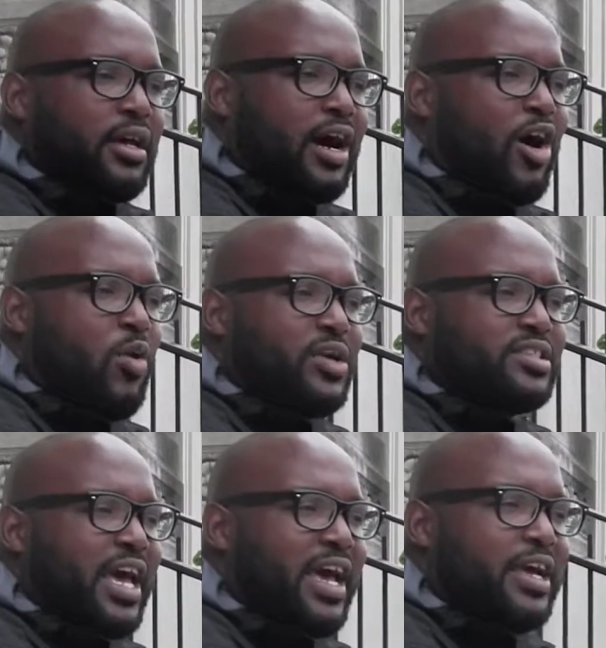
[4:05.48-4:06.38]
I
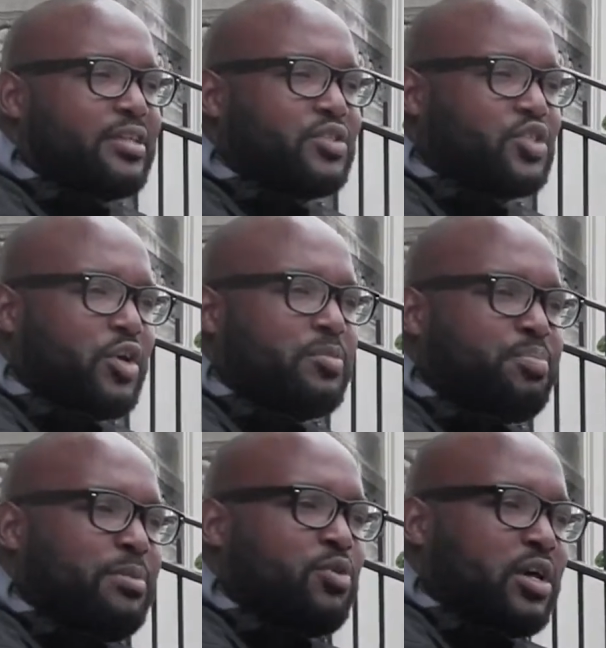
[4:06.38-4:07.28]
always had certain
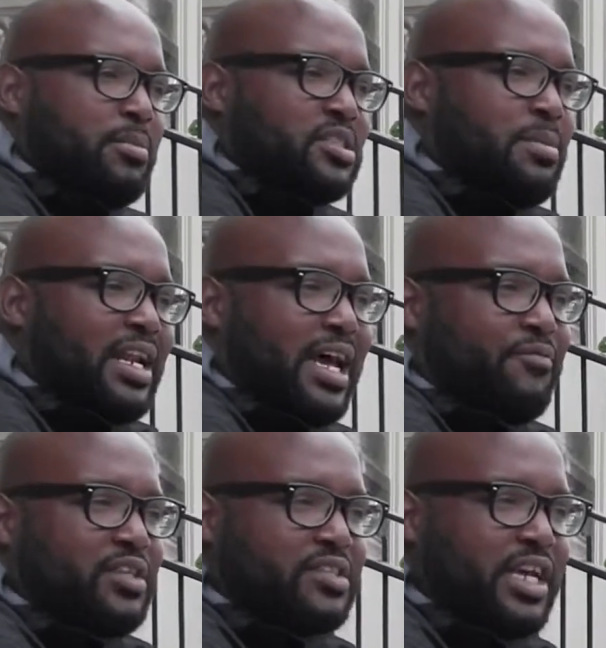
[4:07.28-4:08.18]
people come into my
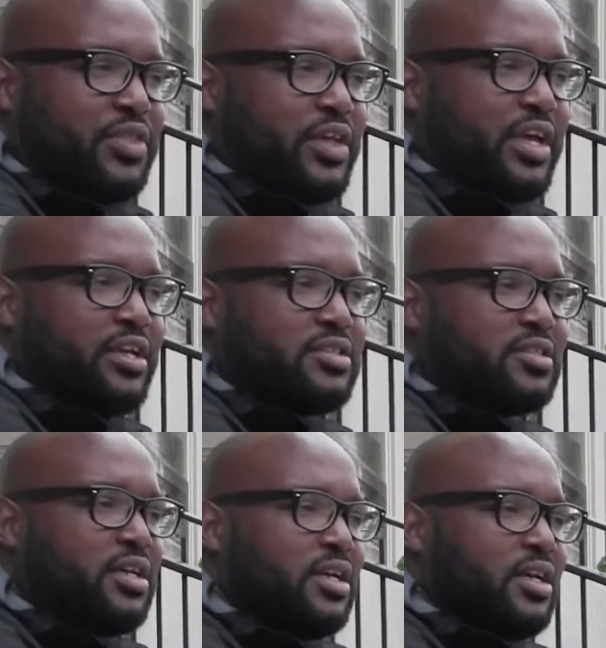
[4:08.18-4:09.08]
life and say things
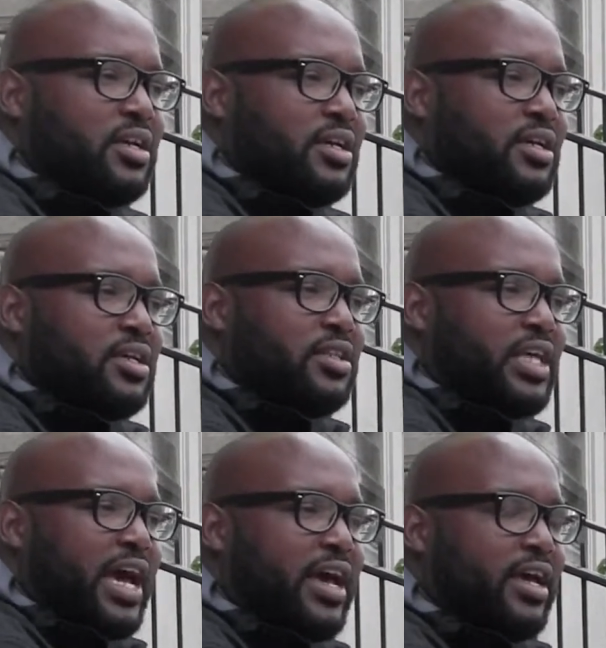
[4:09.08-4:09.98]

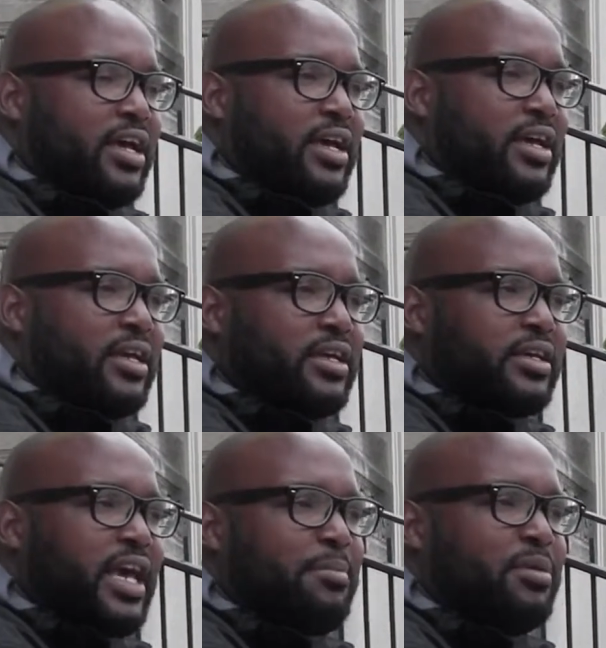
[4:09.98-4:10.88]
that
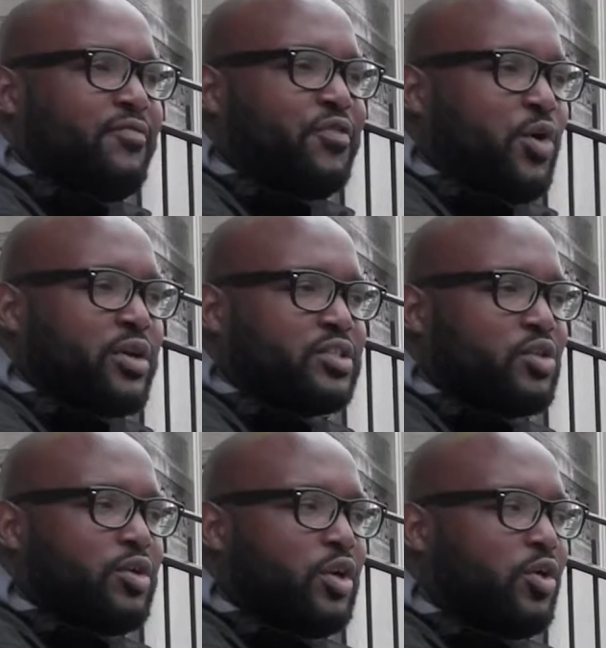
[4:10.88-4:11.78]
kept me focused
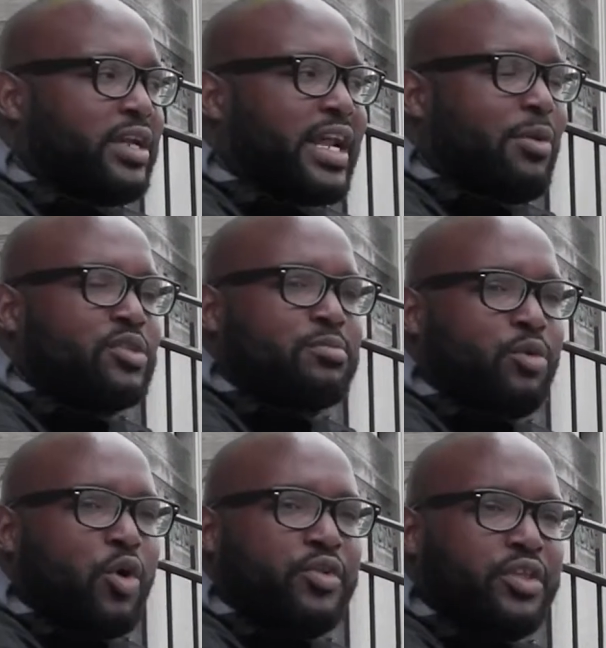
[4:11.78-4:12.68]
on knowing that I was
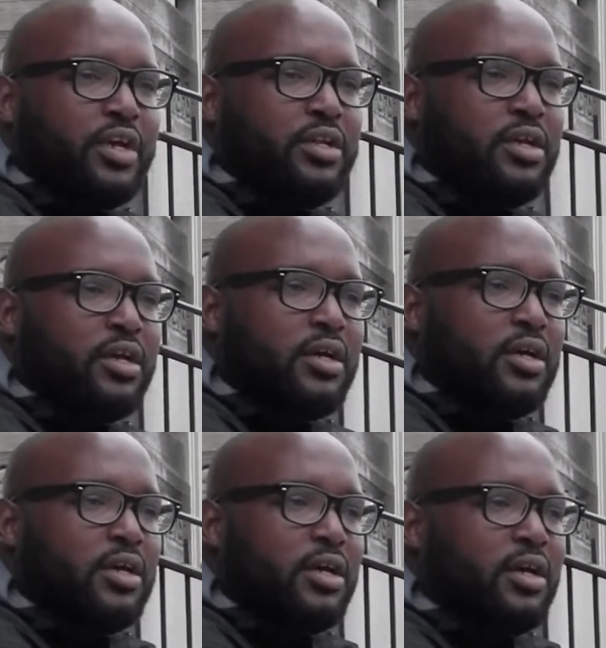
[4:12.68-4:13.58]
more than
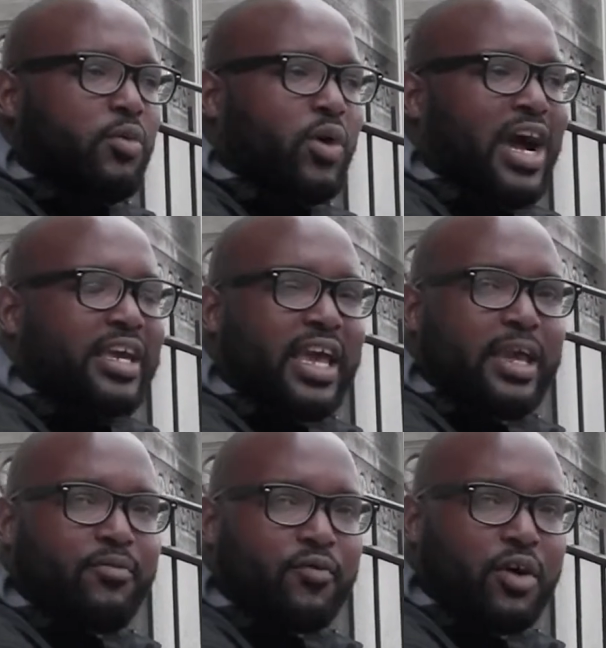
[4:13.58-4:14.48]
where I
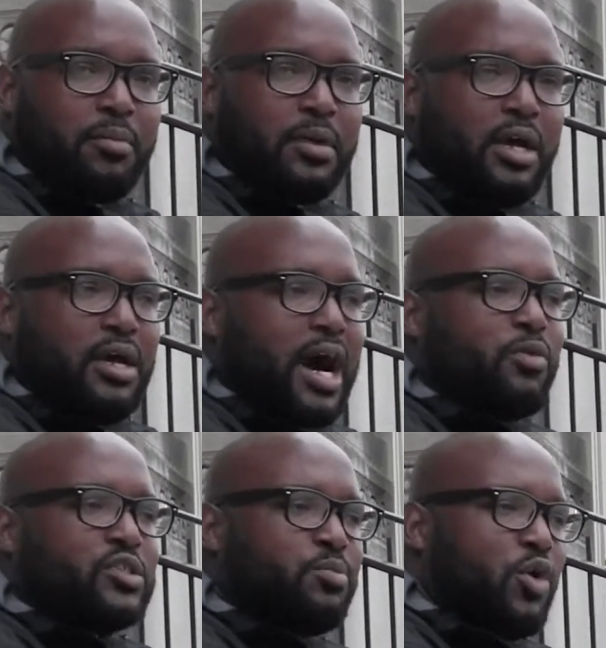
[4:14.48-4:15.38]
came from. I
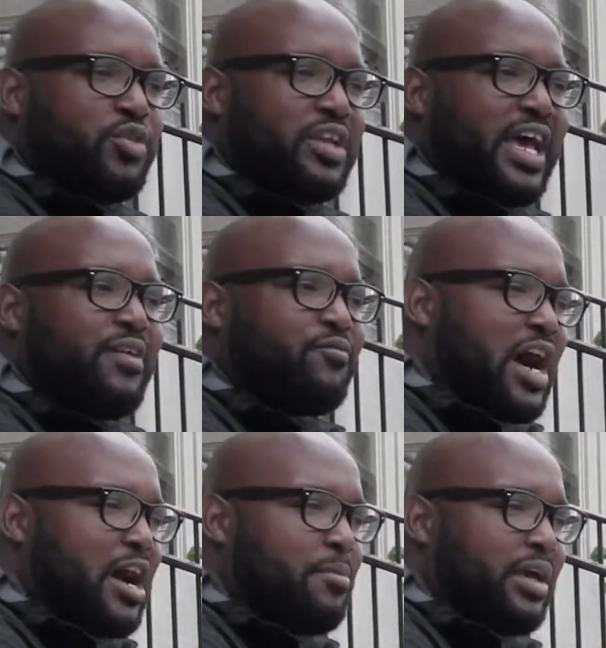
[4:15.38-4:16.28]
was more than that
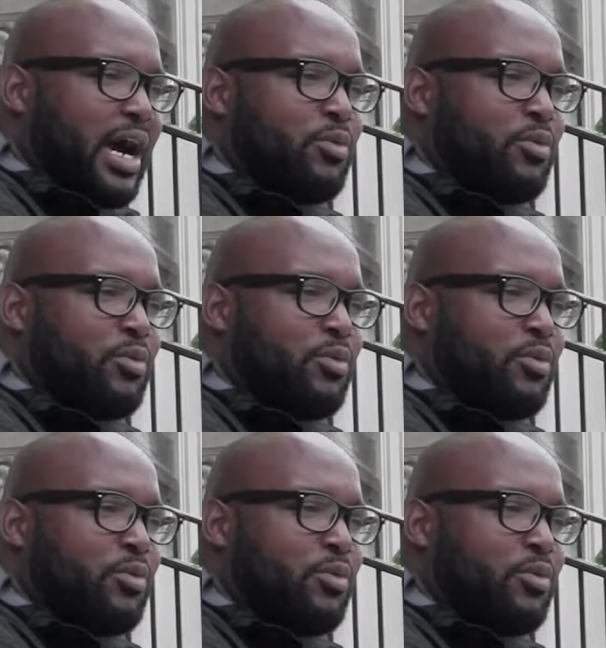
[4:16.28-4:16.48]
environment.